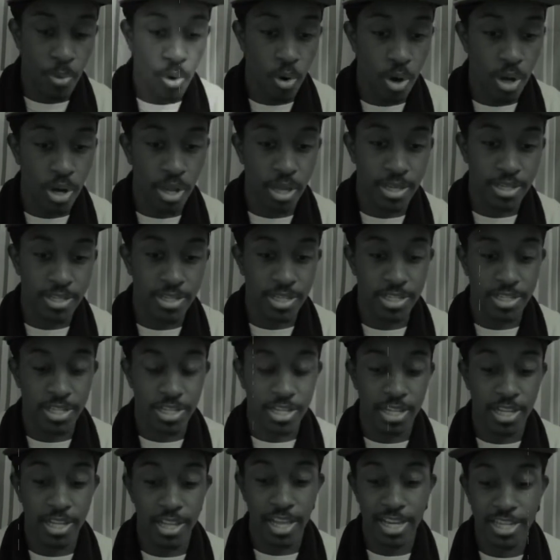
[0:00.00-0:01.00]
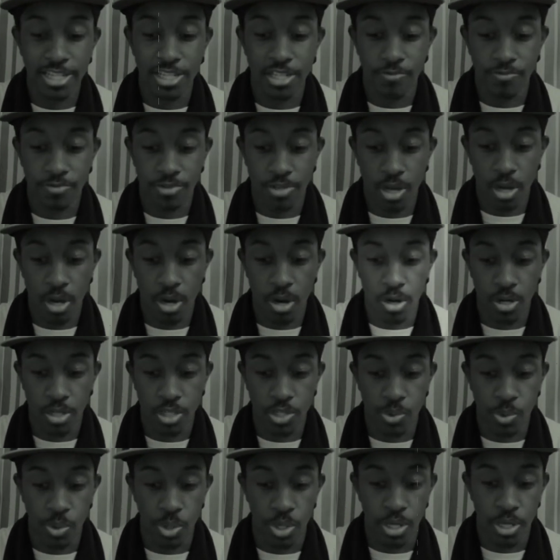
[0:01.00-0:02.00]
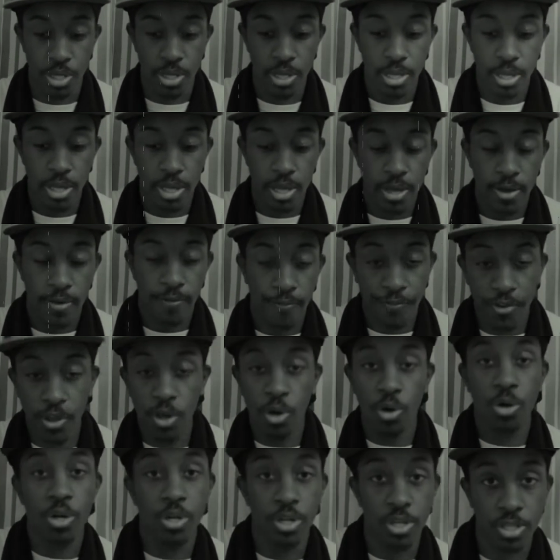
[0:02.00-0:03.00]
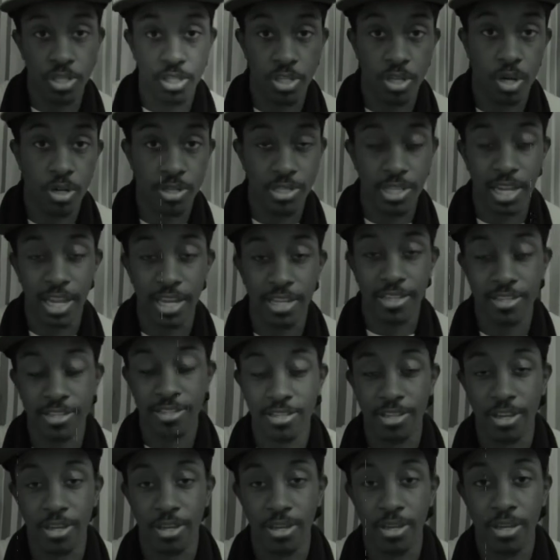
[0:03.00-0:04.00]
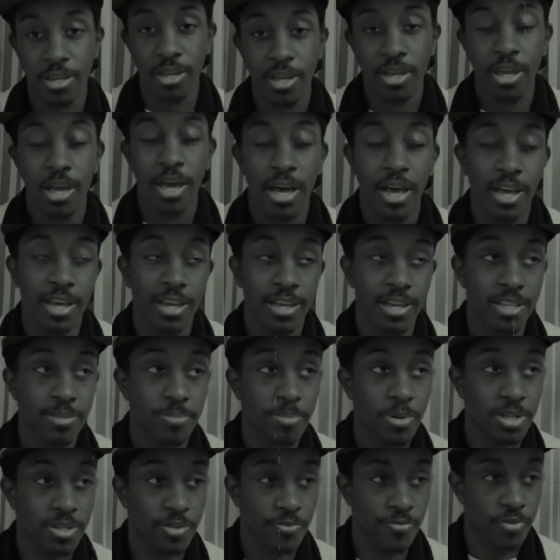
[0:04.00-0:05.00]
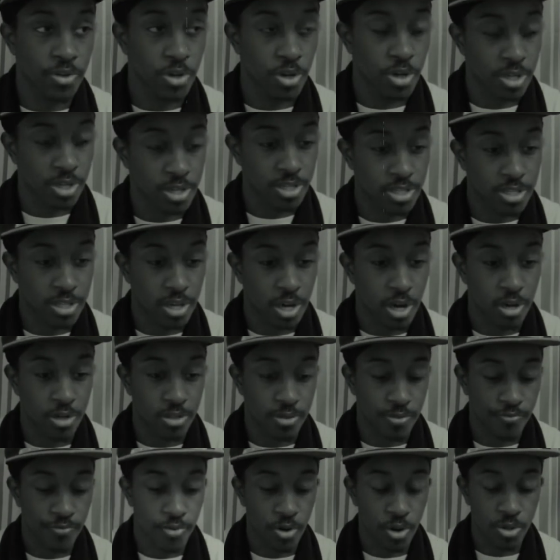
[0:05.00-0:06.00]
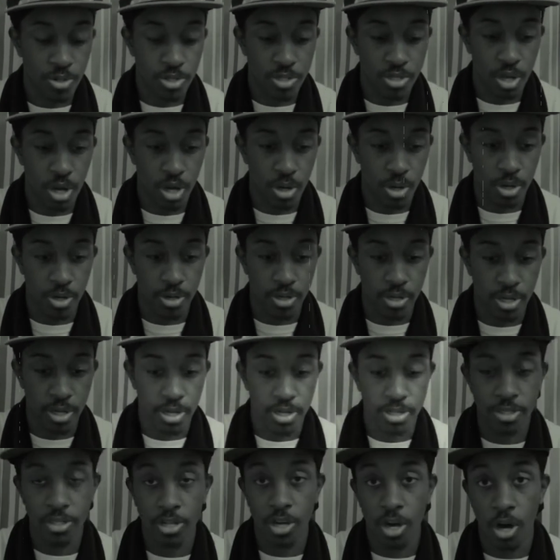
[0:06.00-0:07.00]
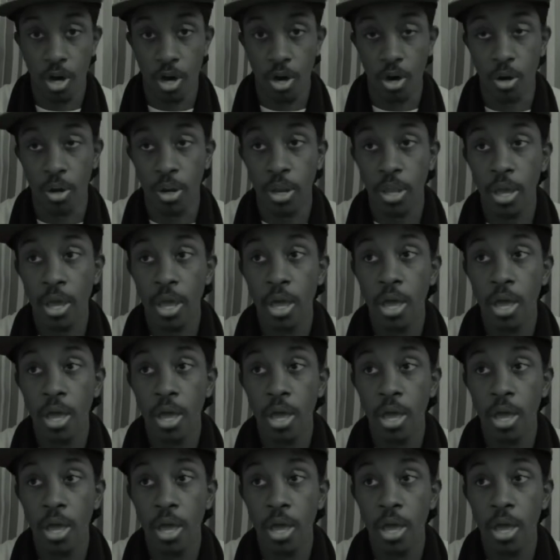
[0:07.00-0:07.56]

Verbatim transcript: Morning is just a collection of songs with feel-good songs, I like to say. A bunch of feel-good songs. The first song on there is called